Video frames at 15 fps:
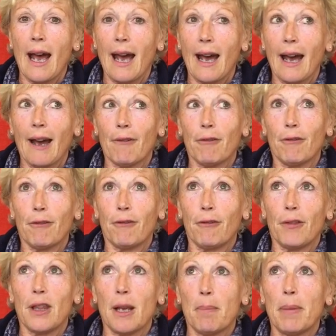have
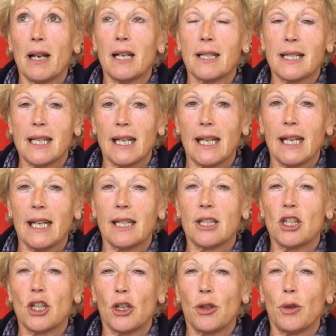the ability
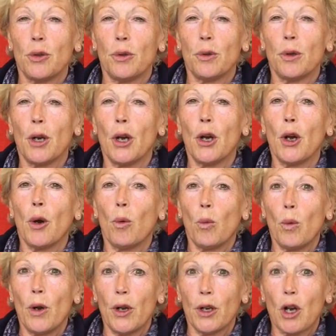to
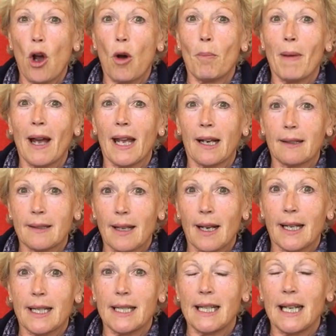work on my
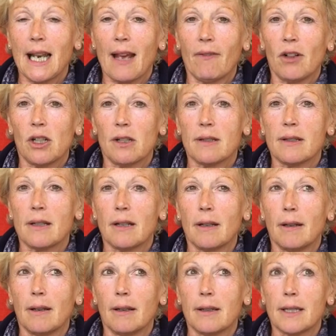anxiety levels
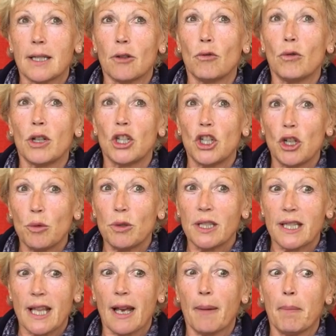and
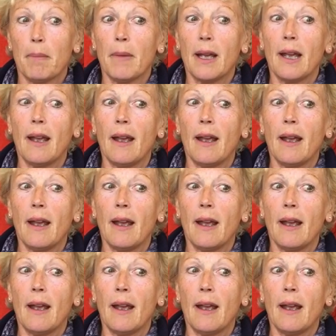reduce them